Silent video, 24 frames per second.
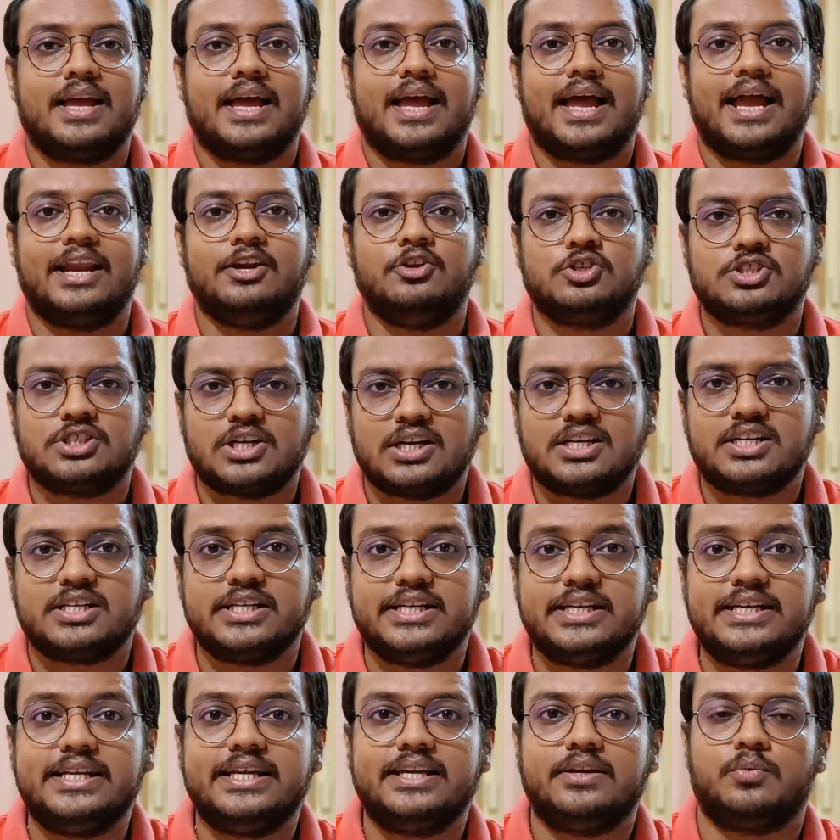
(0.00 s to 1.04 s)
and you start
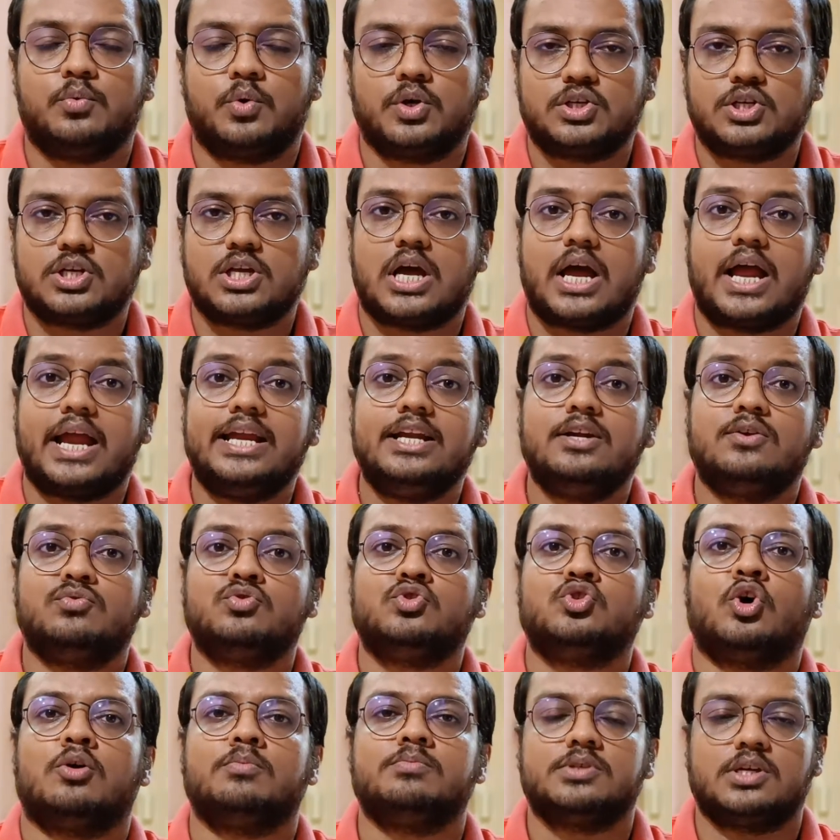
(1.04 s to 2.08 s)
reading what kind of
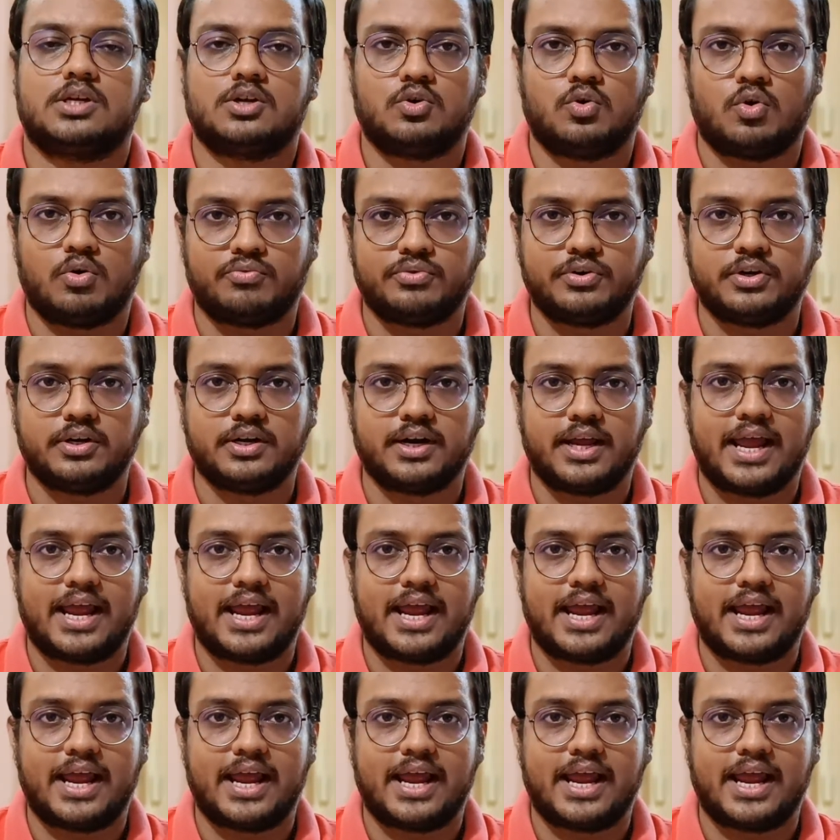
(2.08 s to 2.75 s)
jobs are on offer